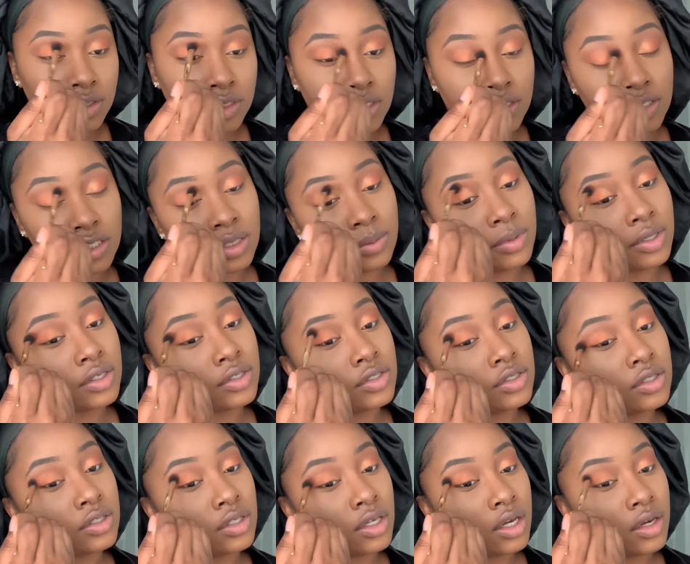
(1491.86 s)
just to make
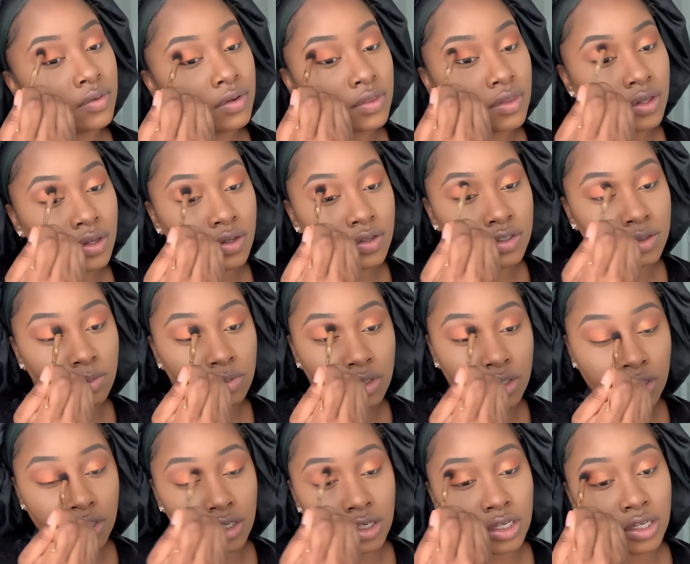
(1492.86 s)
sure that everything is
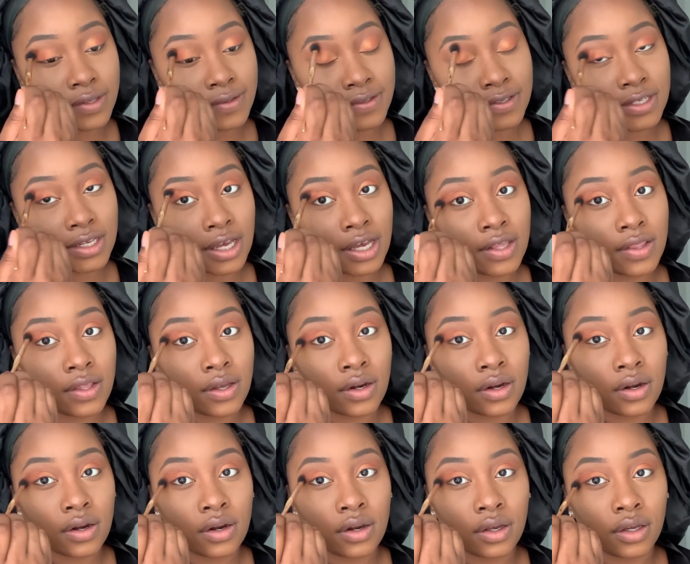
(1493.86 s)
blended in
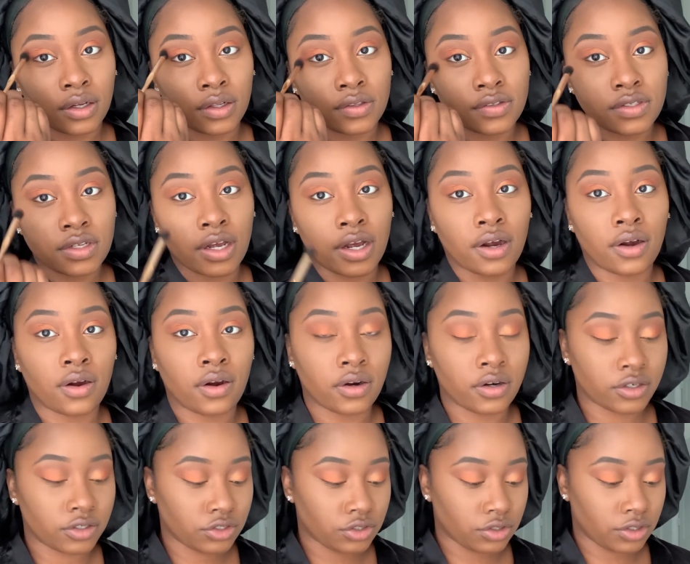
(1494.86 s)
together and it's not
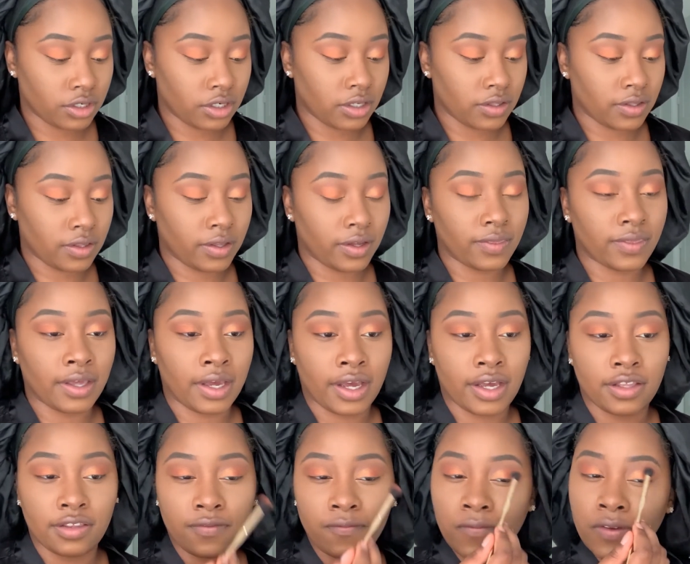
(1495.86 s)
harsh or anything like
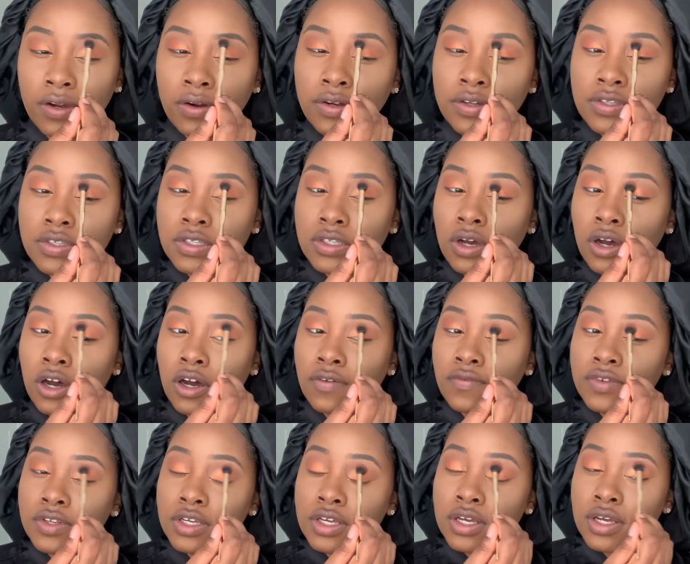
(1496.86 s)
that. It's very
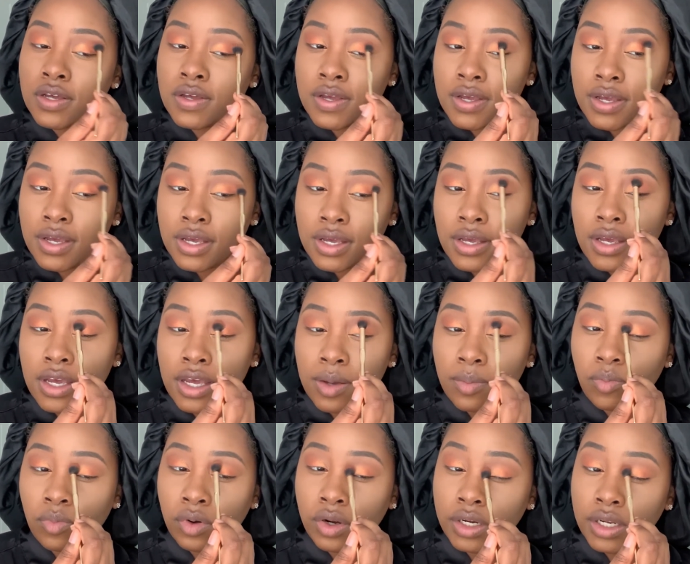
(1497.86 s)
soft
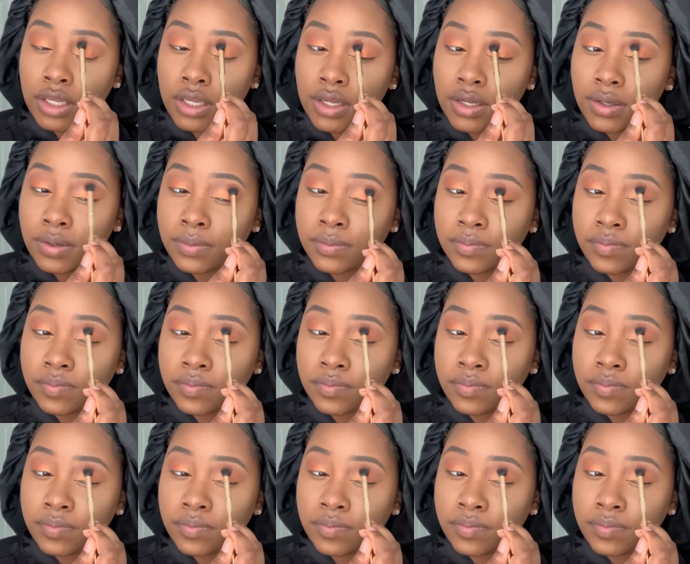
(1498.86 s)
and pretty.